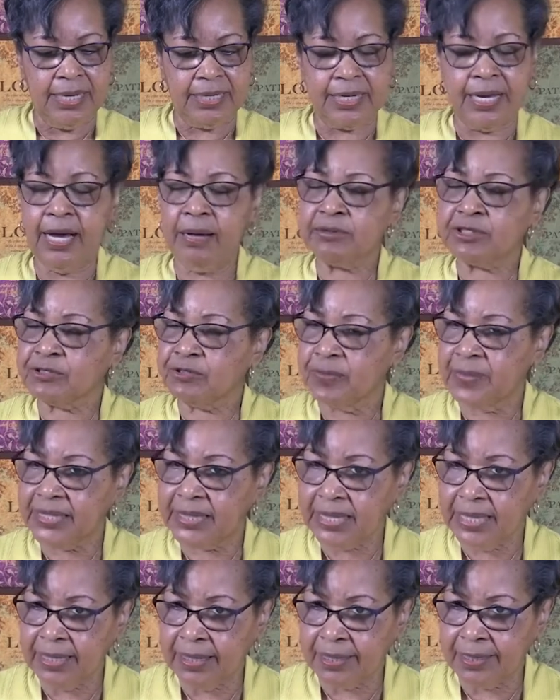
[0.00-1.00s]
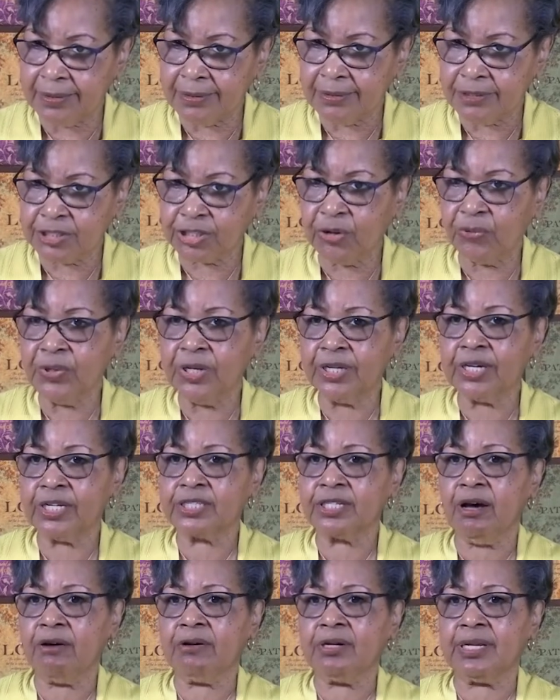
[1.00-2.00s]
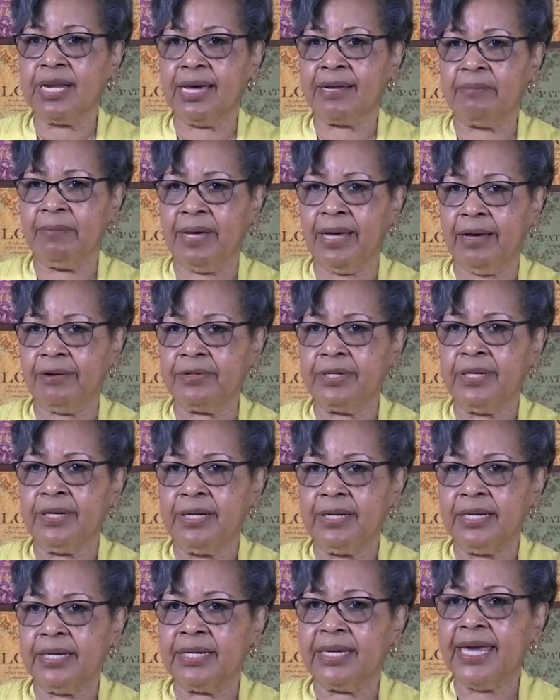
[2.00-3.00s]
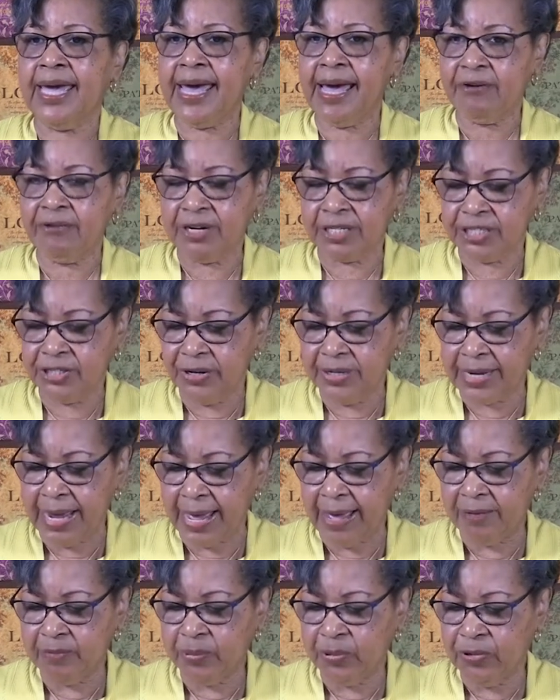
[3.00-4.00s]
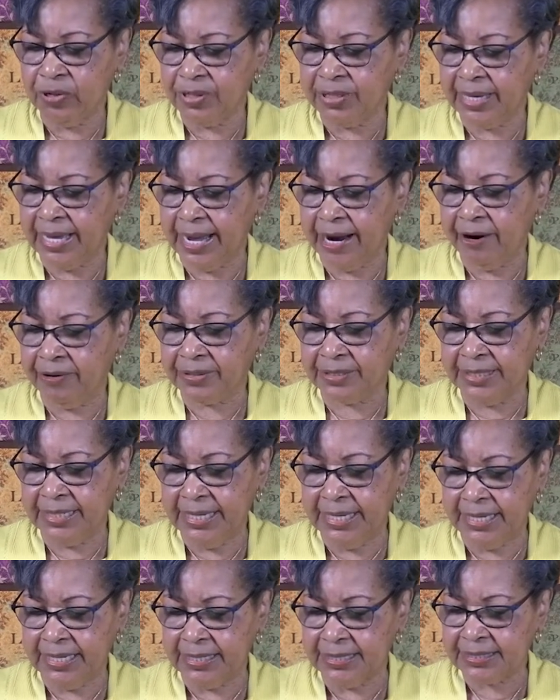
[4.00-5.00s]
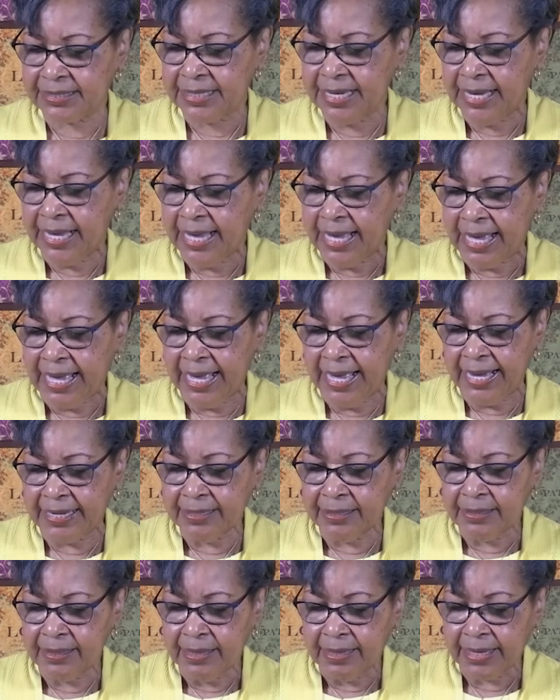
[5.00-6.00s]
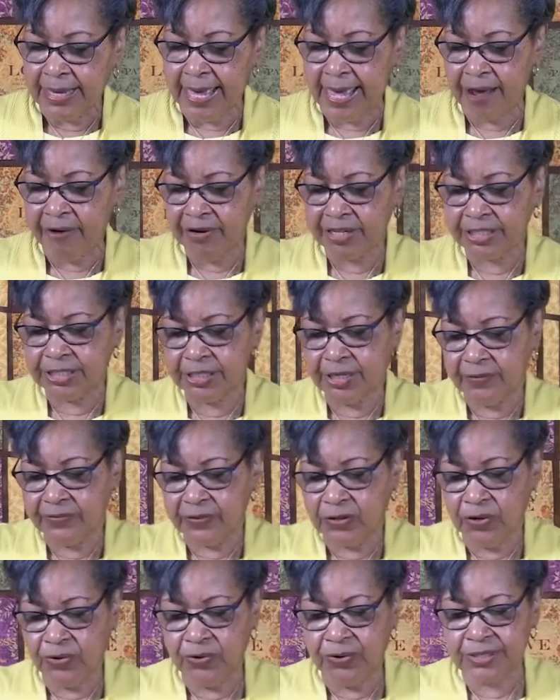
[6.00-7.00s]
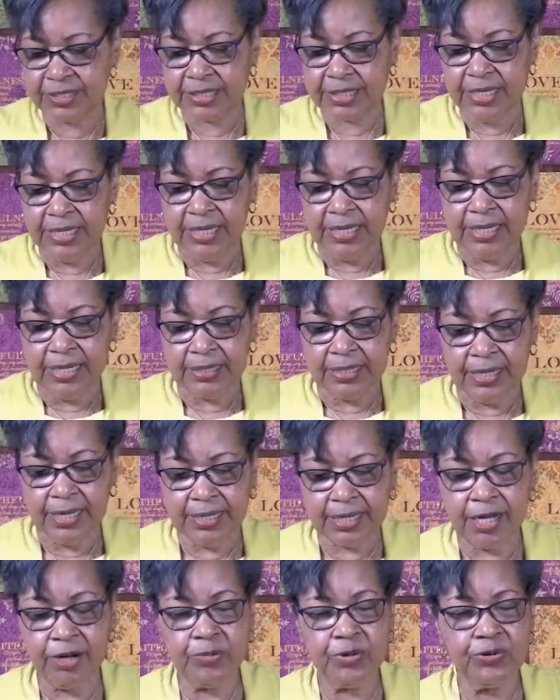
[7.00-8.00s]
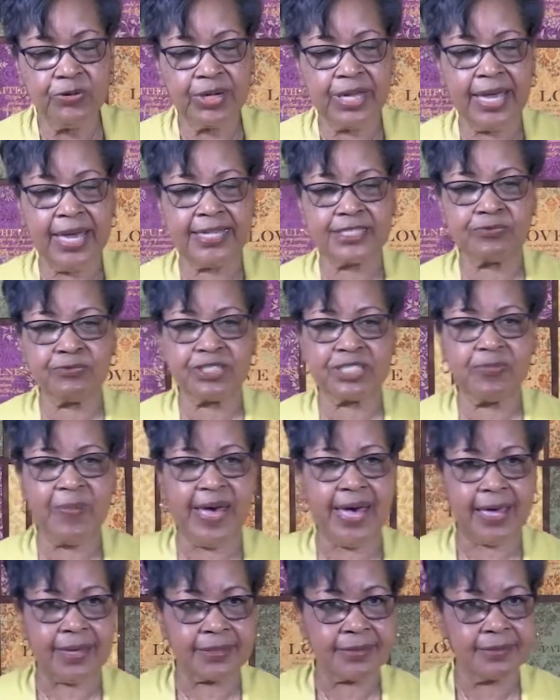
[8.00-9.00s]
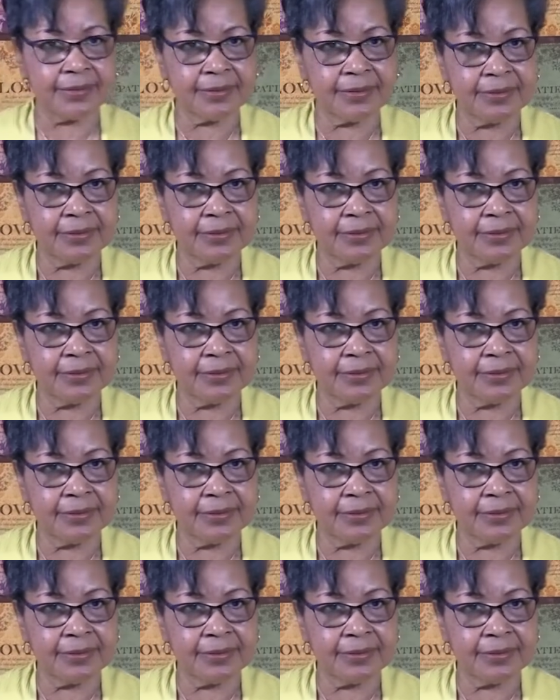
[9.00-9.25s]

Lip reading: comes from within. So we're going to talk a lot about character and how important character is. And character, of course, communicates respect.